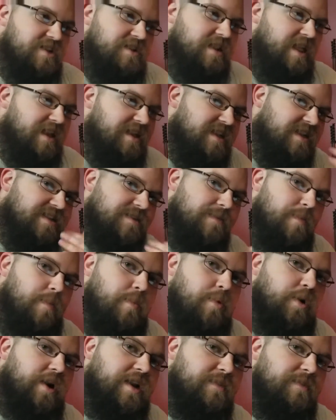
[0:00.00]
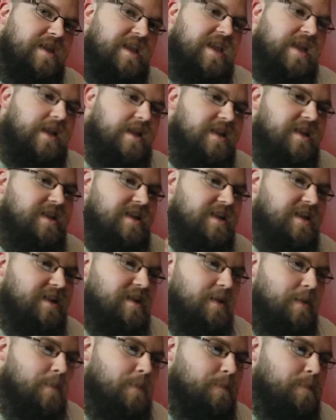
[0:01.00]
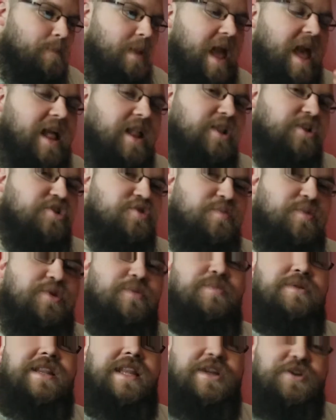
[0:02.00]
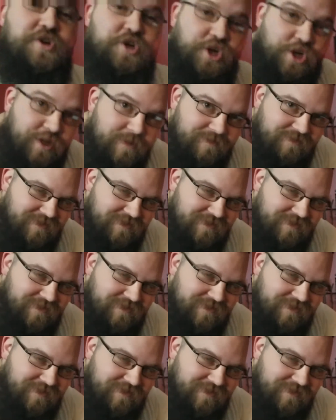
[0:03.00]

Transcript: that doesn't bring me palatable pleasure.